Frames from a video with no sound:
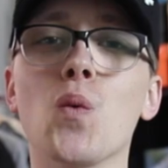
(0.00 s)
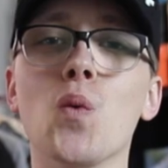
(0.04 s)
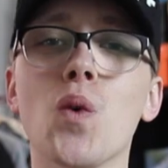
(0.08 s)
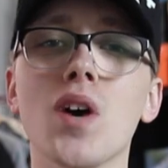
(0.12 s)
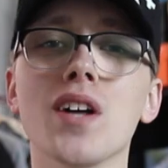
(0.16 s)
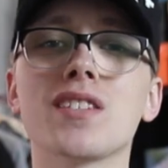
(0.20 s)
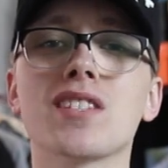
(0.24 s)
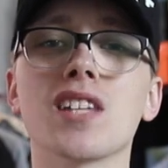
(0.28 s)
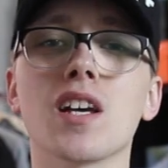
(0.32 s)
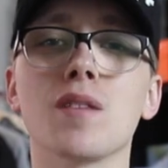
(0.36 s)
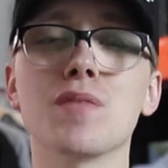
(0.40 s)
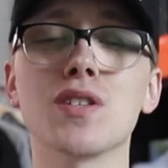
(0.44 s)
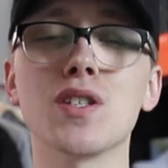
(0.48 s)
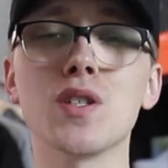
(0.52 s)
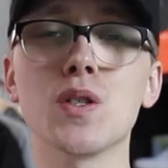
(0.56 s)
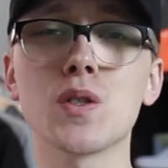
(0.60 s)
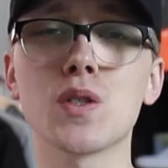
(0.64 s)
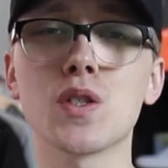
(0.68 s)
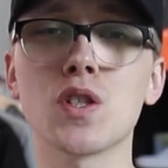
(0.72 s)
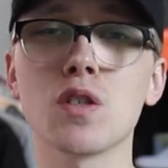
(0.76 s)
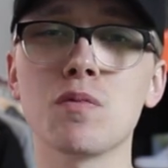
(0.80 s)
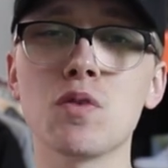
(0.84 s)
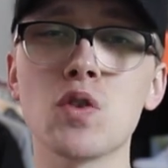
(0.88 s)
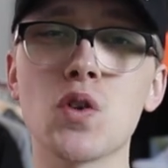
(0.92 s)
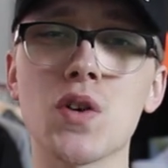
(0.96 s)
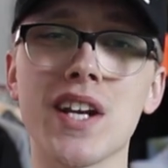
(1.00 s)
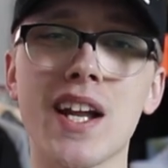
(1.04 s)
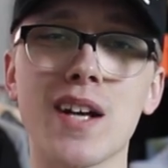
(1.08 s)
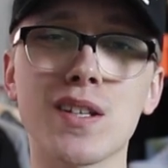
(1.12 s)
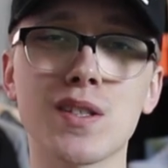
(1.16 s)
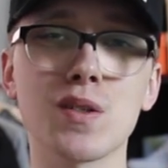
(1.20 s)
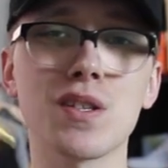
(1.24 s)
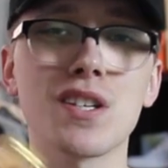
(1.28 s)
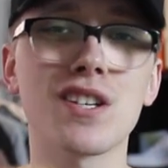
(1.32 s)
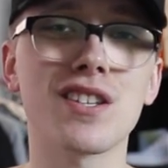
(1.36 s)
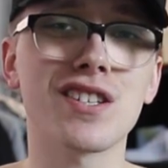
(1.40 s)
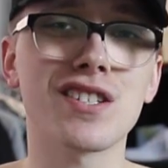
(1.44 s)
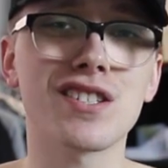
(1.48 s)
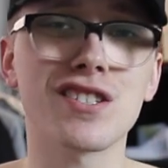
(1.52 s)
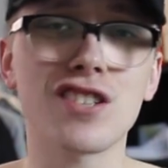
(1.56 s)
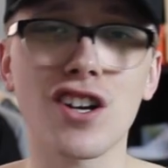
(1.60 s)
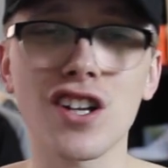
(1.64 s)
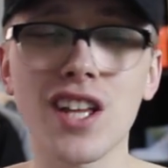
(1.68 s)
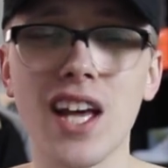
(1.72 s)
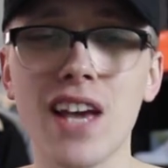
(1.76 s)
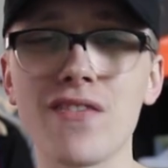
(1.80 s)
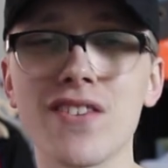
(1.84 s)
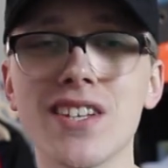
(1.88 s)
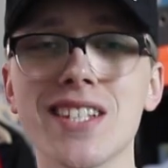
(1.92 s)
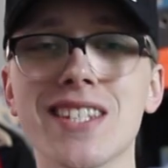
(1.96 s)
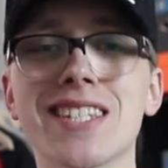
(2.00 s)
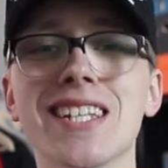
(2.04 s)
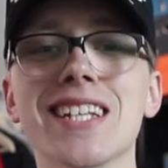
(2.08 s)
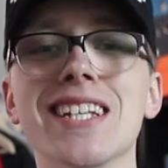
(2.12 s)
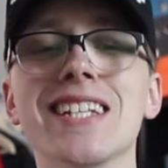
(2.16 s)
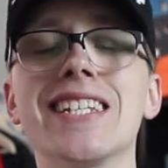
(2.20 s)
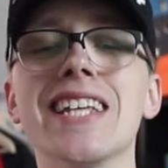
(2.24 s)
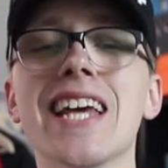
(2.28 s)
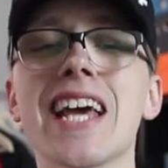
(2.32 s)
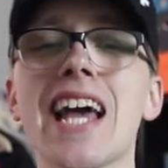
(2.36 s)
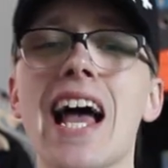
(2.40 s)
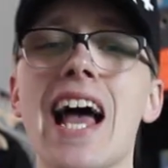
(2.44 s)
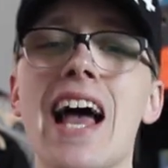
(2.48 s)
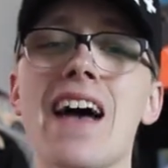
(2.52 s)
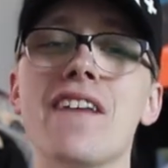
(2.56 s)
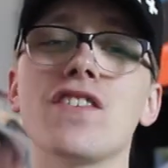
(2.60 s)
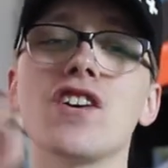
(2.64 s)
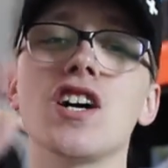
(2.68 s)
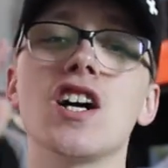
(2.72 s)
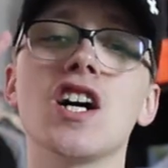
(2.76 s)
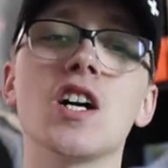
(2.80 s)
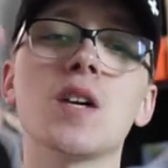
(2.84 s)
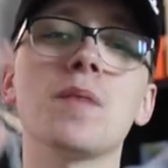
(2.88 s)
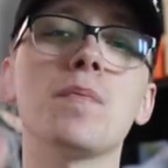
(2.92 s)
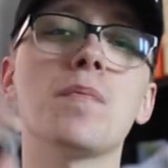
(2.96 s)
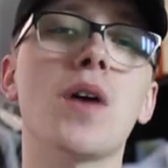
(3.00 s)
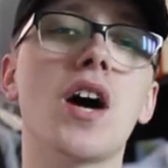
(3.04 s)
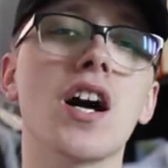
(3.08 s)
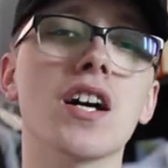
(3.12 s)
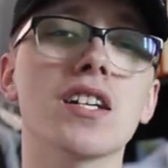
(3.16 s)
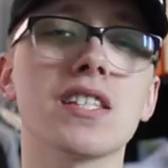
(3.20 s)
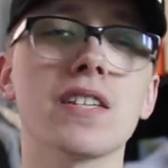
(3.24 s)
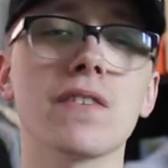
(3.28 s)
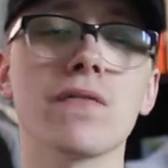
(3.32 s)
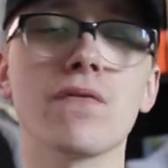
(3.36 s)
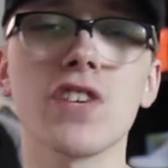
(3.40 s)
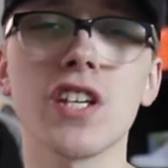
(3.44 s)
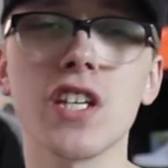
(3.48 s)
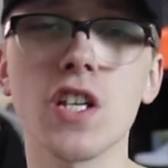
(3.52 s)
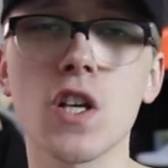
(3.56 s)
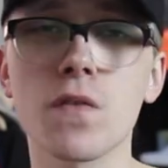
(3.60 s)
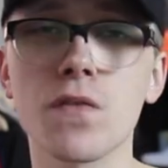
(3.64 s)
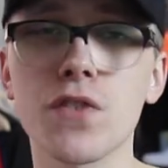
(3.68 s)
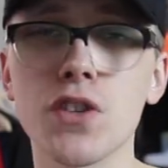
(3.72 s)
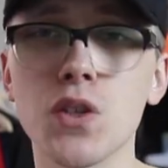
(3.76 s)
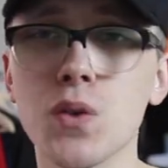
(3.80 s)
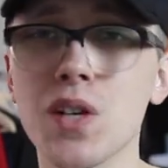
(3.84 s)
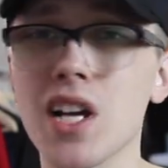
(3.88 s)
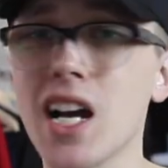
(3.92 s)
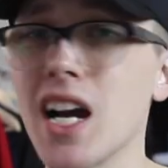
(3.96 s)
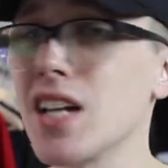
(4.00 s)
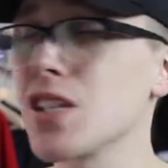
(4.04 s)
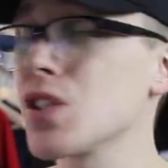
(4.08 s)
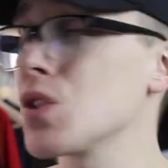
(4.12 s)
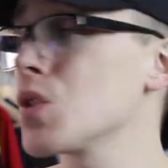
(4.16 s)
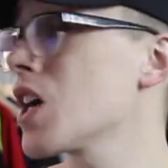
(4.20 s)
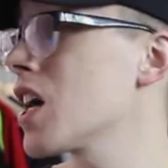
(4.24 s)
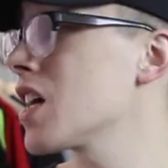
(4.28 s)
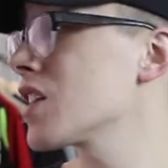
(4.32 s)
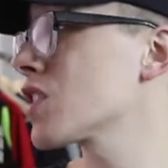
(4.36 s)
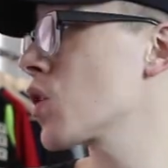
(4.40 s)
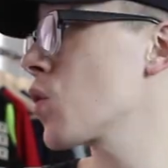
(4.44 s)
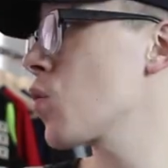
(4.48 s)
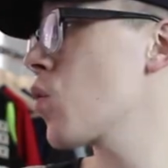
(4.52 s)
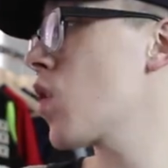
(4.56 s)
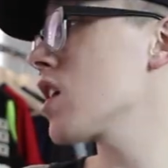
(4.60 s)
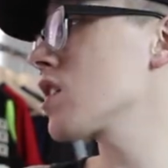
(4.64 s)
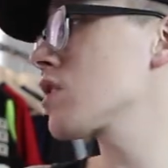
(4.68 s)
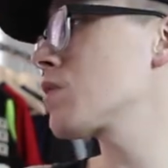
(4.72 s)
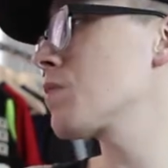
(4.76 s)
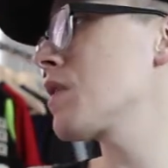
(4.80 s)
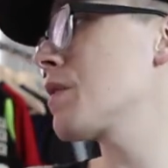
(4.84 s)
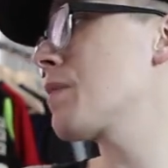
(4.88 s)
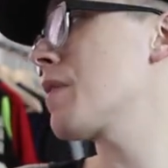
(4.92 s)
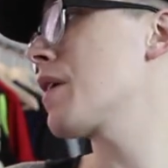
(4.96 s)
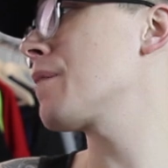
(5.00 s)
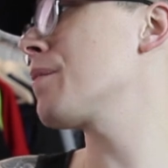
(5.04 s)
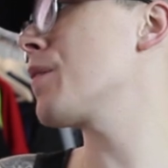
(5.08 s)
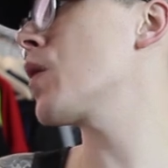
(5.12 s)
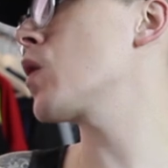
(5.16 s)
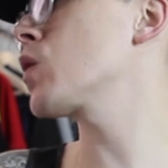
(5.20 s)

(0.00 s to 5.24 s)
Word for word: What's up YouTube? You are now tuned into the Starr Life and today I have an unboxing video for you guys. You guys are watching me in my